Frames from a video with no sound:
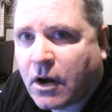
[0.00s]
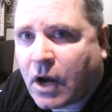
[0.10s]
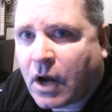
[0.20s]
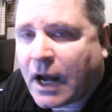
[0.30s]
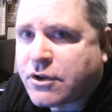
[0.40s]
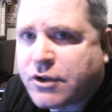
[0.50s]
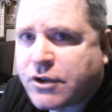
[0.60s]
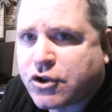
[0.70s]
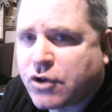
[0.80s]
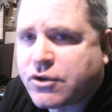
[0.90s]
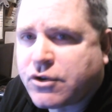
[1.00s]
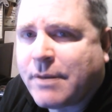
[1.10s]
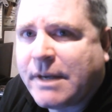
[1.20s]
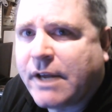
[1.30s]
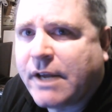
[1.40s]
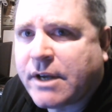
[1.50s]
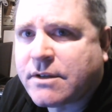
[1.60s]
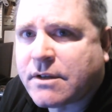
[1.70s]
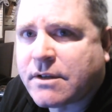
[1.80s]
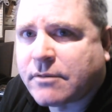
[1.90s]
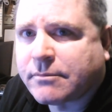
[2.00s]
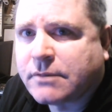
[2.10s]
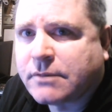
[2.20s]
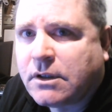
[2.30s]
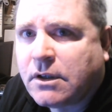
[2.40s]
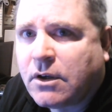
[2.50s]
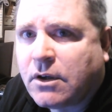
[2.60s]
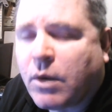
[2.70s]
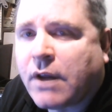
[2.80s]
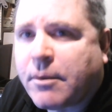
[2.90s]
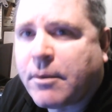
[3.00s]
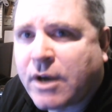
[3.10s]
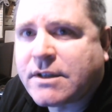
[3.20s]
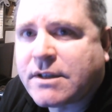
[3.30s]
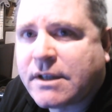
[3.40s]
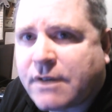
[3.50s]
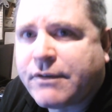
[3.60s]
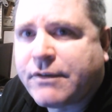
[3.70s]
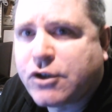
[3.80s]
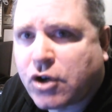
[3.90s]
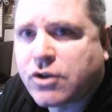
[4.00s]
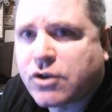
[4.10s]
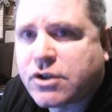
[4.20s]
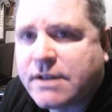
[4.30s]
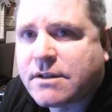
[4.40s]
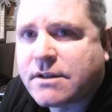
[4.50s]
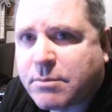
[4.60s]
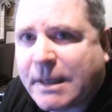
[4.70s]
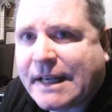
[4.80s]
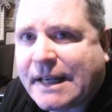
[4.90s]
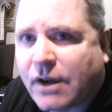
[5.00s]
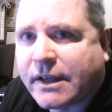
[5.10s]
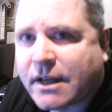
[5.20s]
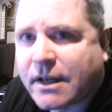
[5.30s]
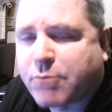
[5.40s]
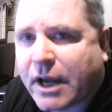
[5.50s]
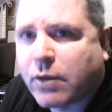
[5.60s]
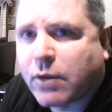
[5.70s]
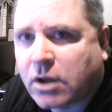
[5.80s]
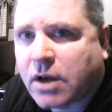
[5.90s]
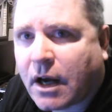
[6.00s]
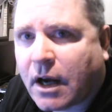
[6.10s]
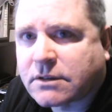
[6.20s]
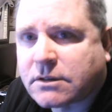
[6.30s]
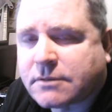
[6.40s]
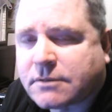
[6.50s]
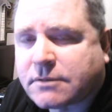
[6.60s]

How does the church eliminate racism? Well, the president of the church needs to speak out against Brad Wilcox.